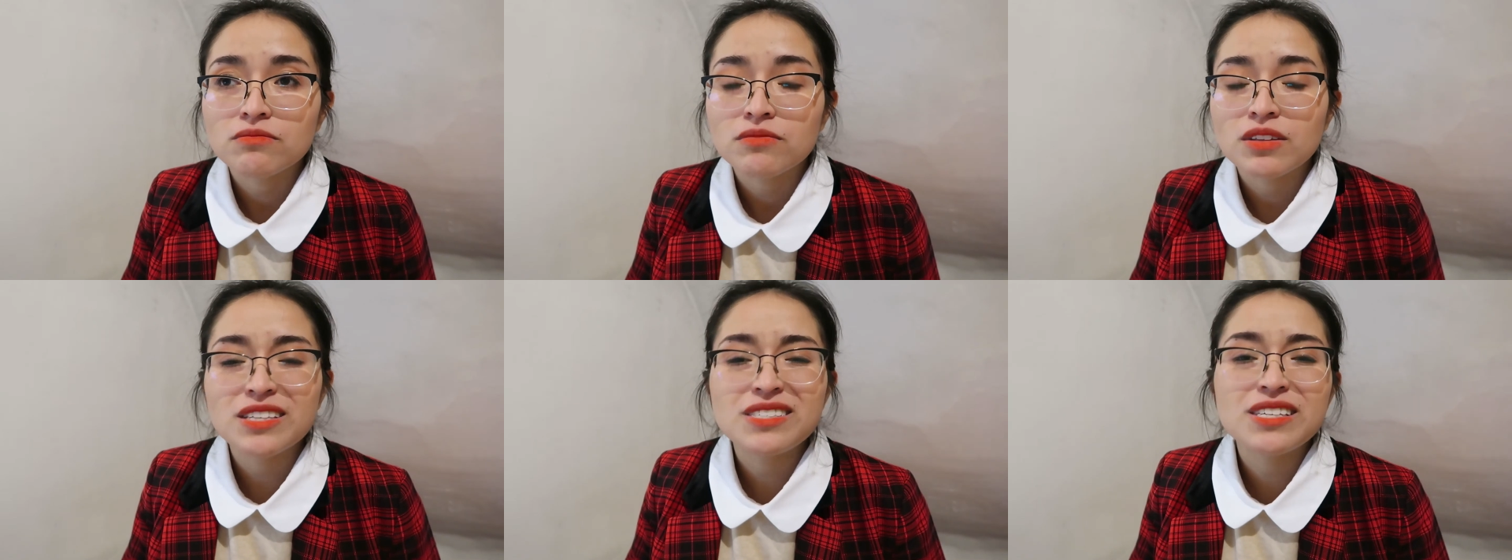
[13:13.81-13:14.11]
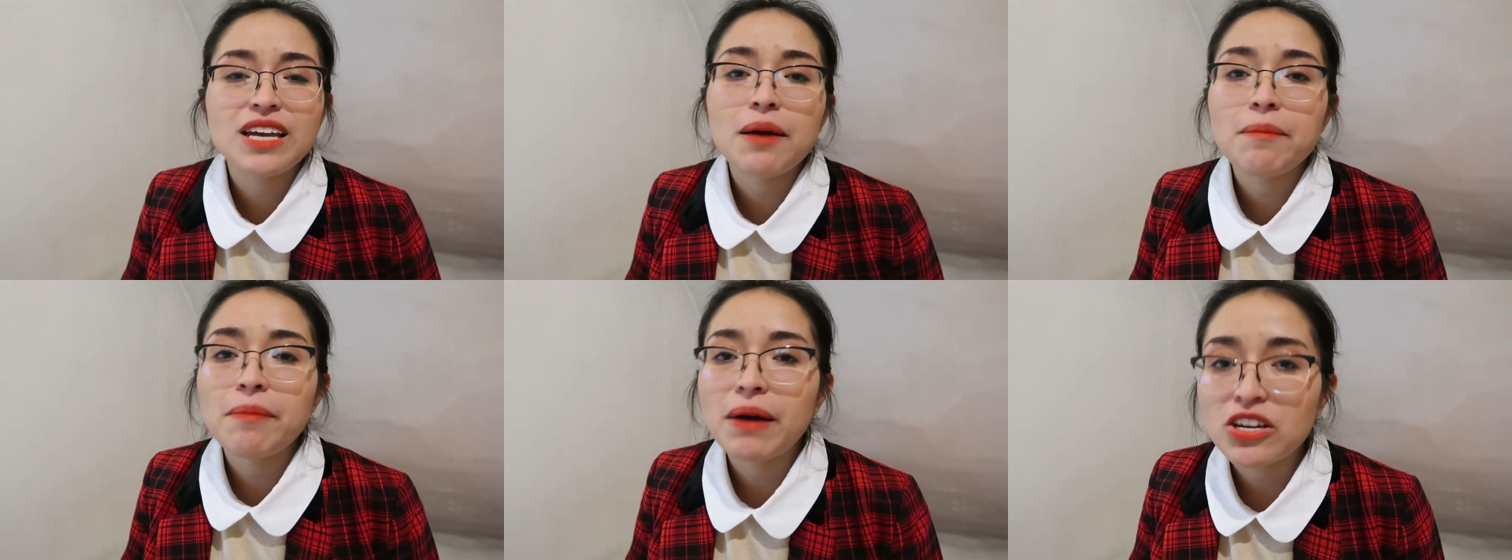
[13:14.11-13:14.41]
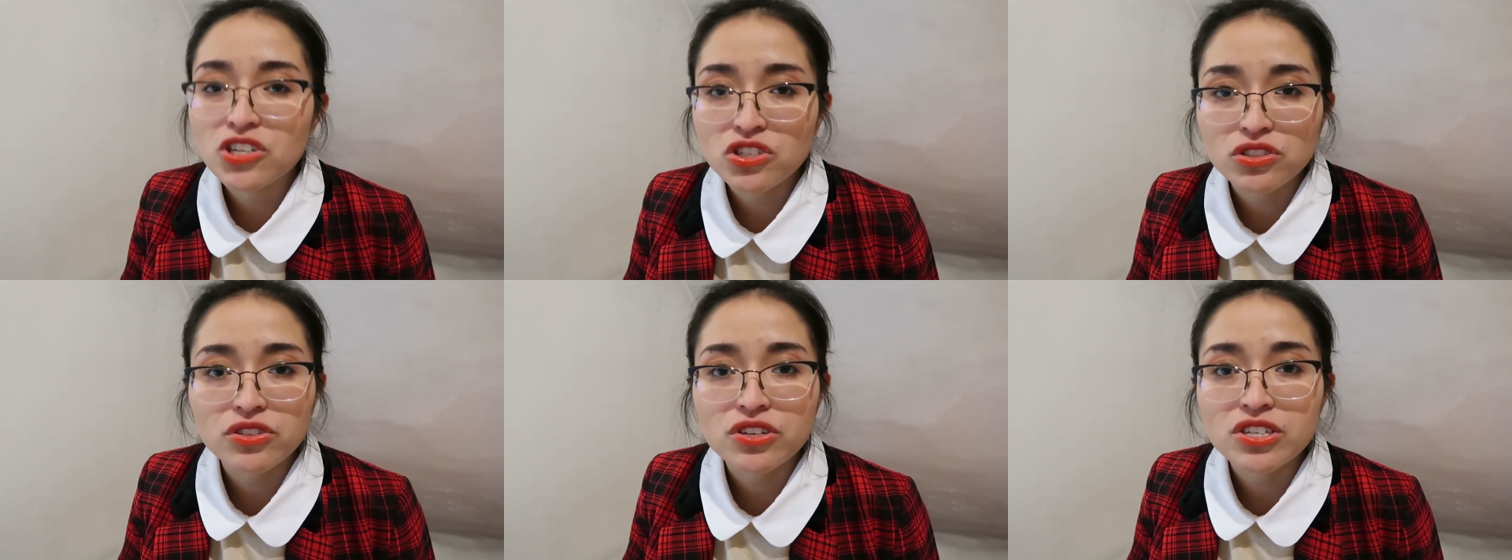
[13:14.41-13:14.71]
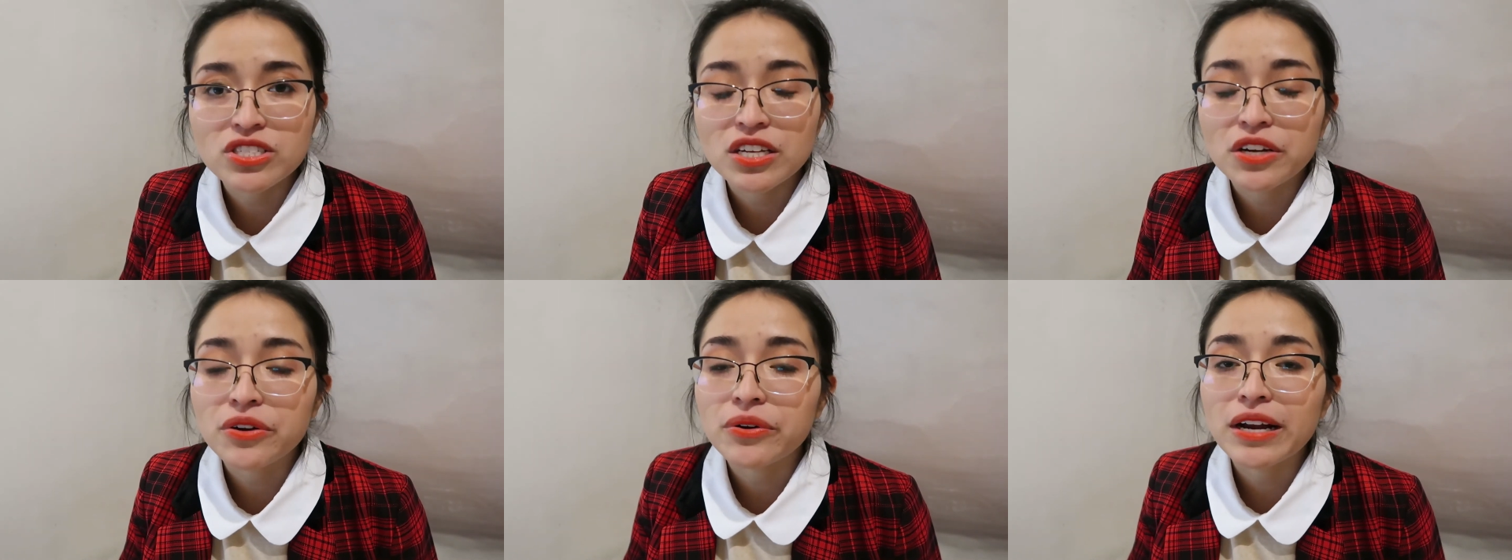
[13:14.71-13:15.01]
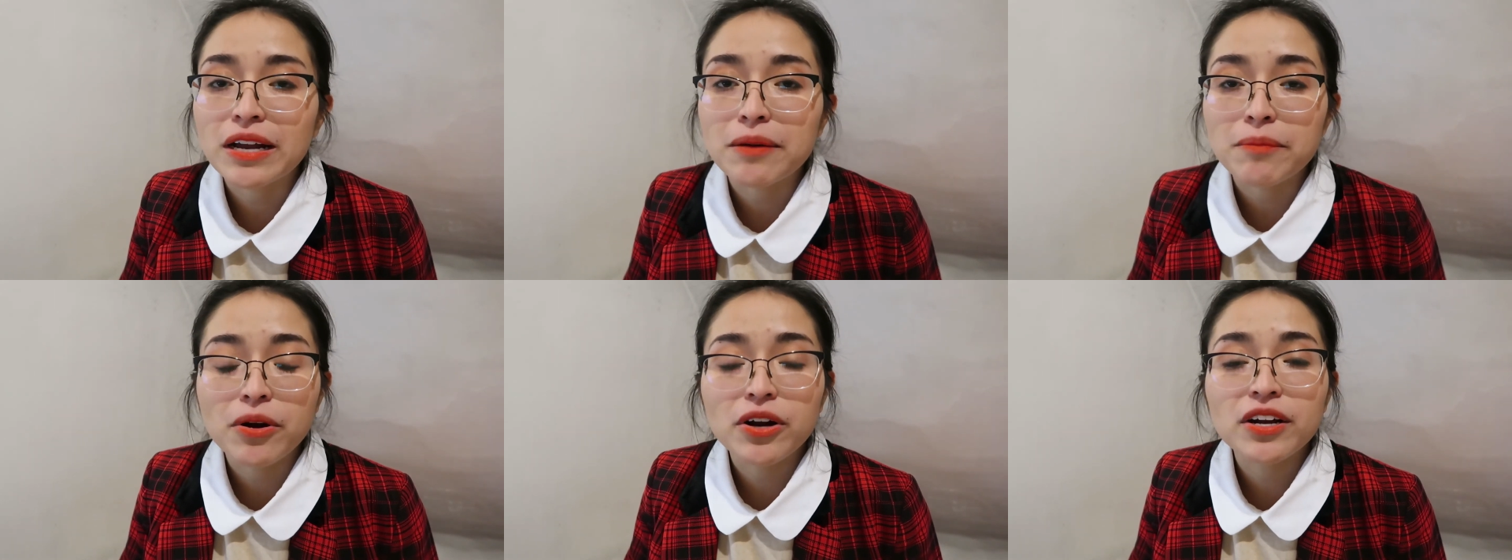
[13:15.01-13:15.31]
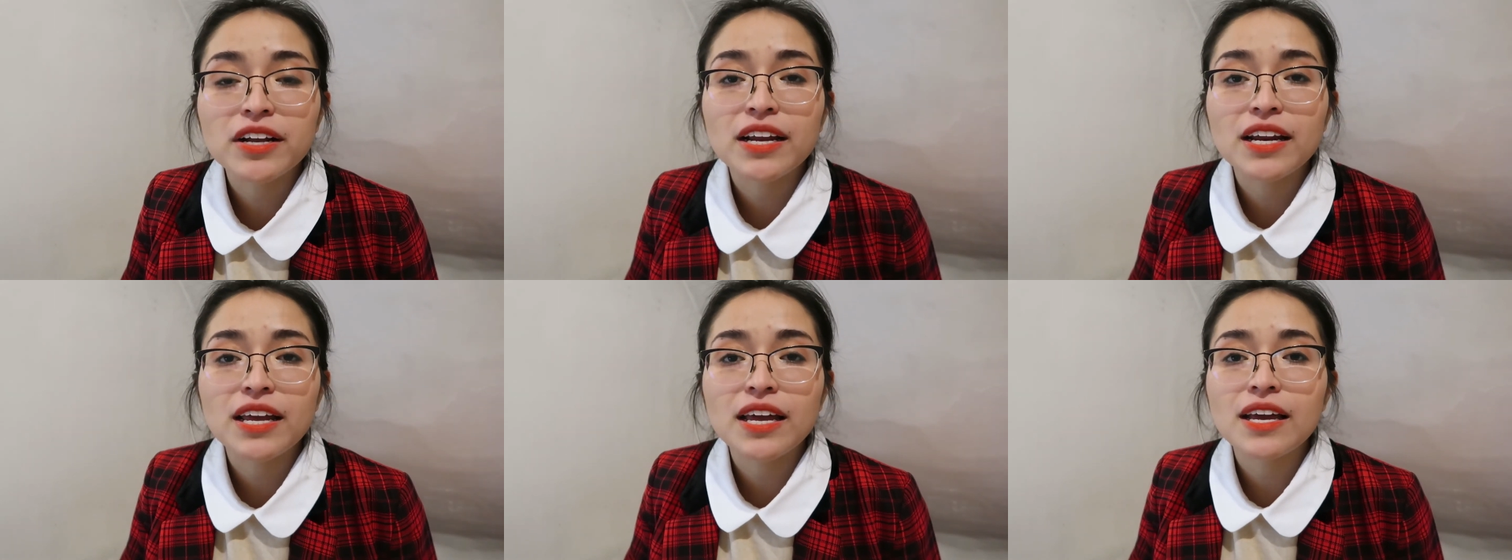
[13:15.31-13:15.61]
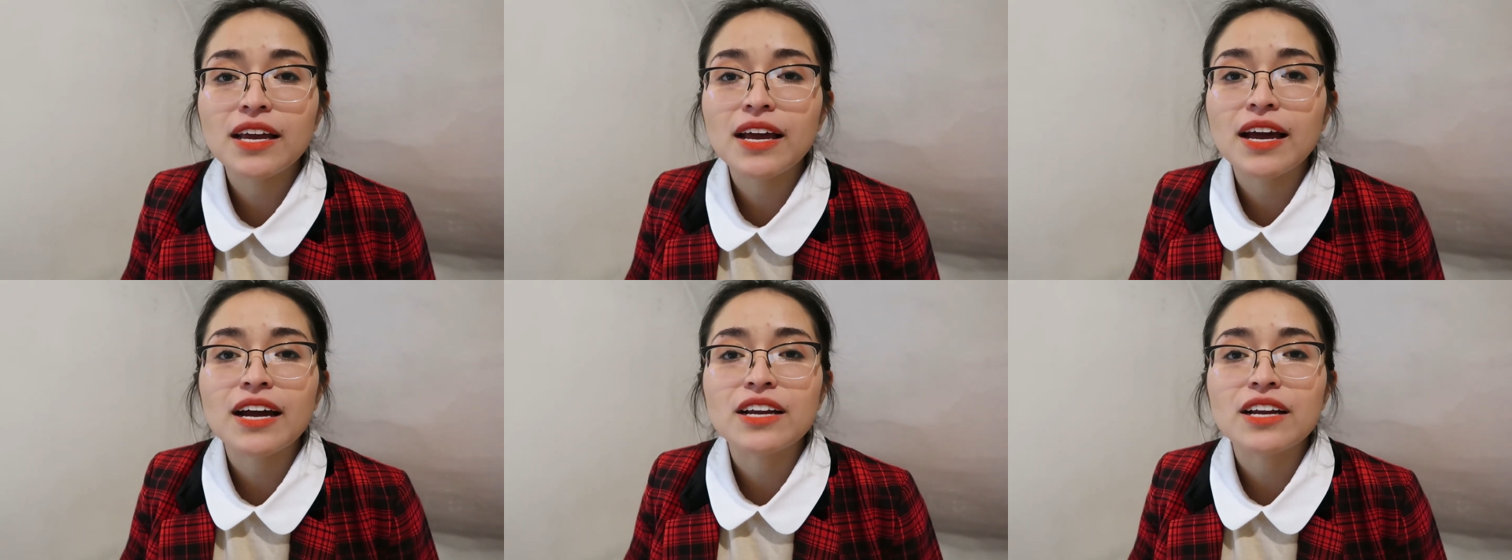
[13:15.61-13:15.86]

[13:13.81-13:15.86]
let's say a bachelor's degree in marketing,